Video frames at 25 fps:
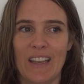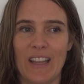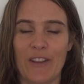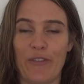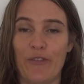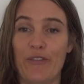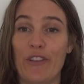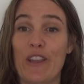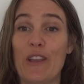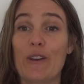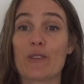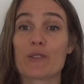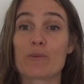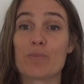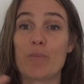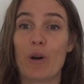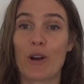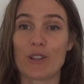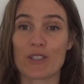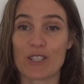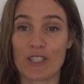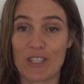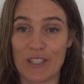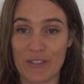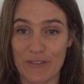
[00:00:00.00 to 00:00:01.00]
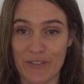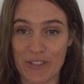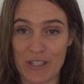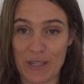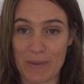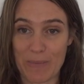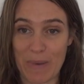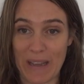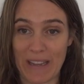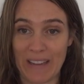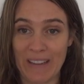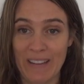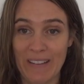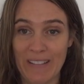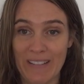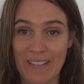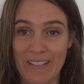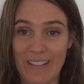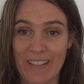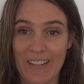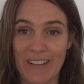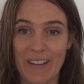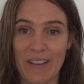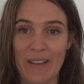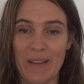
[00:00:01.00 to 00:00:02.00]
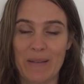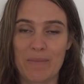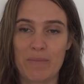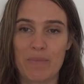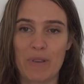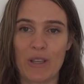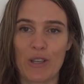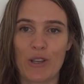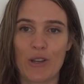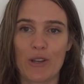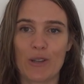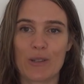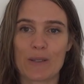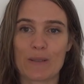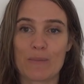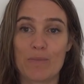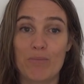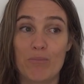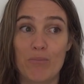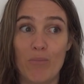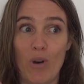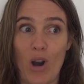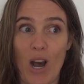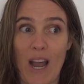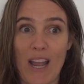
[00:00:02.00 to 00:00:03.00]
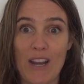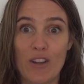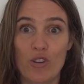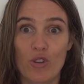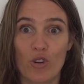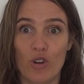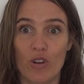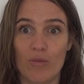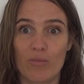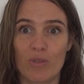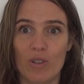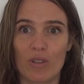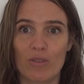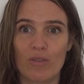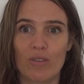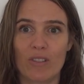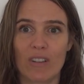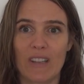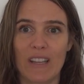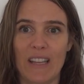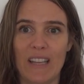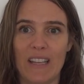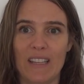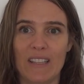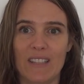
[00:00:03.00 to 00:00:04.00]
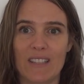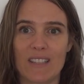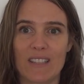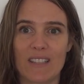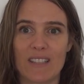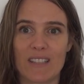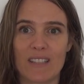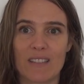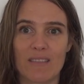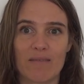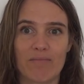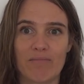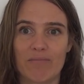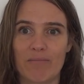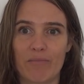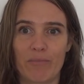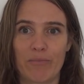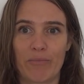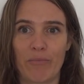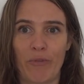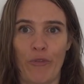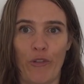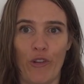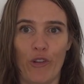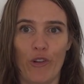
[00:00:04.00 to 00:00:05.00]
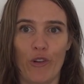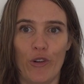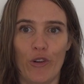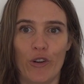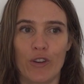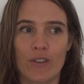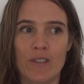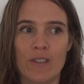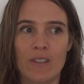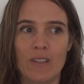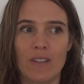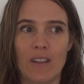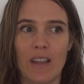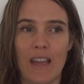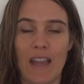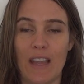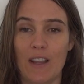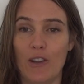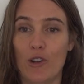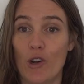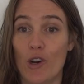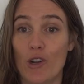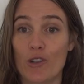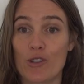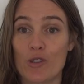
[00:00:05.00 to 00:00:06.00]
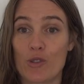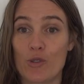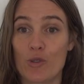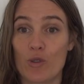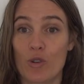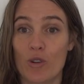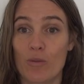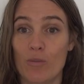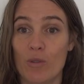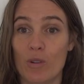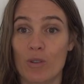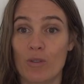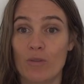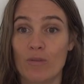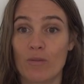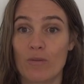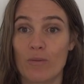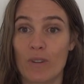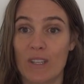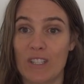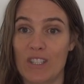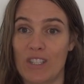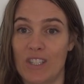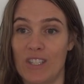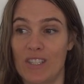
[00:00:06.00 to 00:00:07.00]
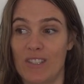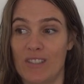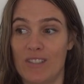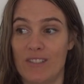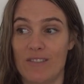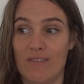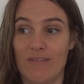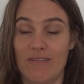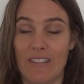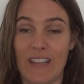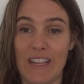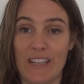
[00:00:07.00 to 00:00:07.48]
it feels positive to me, because my normal is flawed and God's normal, which is